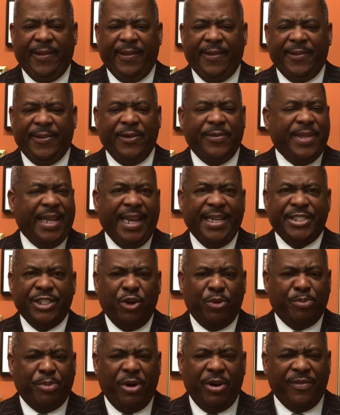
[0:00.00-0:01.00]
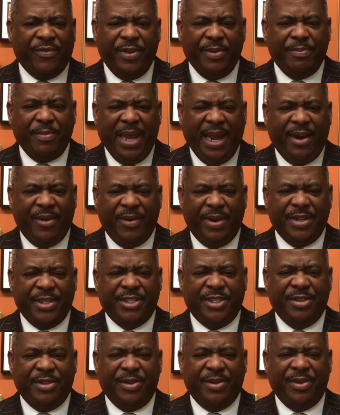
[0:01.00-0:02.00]
So there's no perfect
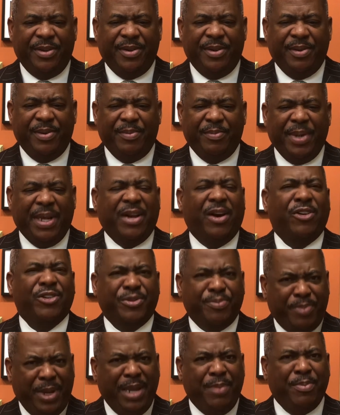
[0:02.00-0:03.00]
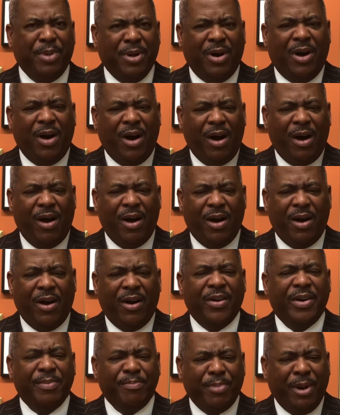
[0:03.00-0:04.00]
marriage because people
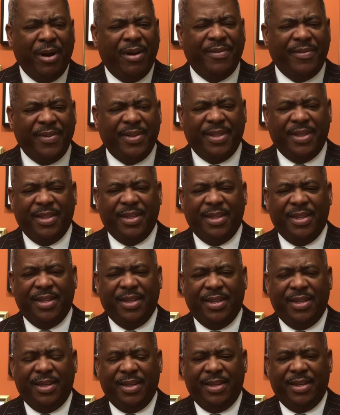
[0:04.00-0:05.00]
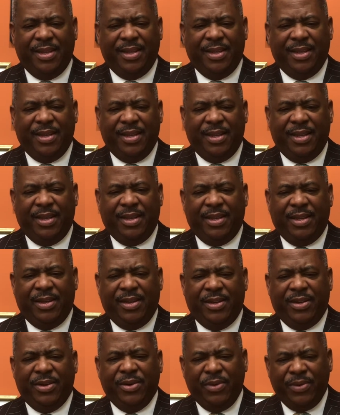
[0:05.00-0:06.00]
are imperfect.
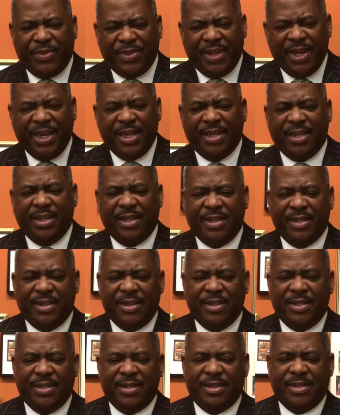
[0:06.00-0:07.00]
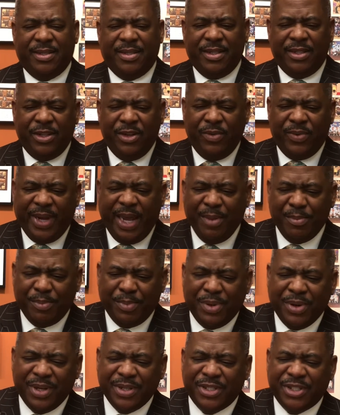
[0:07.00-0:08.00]
Who thinks you can
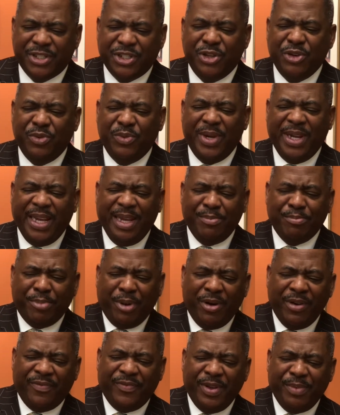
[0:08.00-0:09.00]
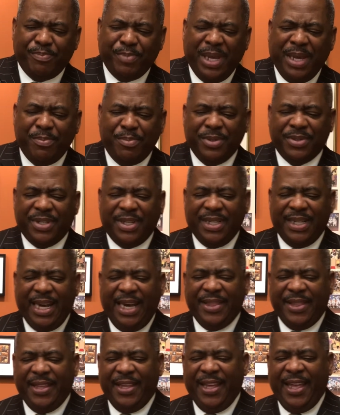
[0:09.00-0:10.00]
put two imperfect people
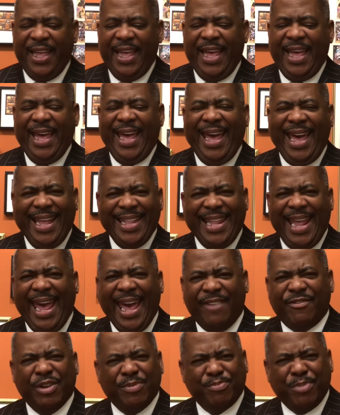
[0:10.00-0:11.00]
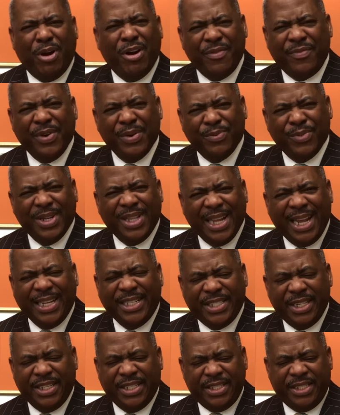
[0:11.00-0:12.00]
together and have a perfect
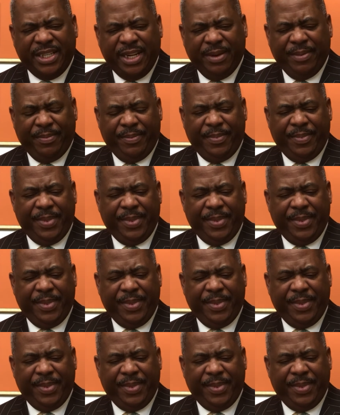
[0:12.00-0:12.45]
relationship?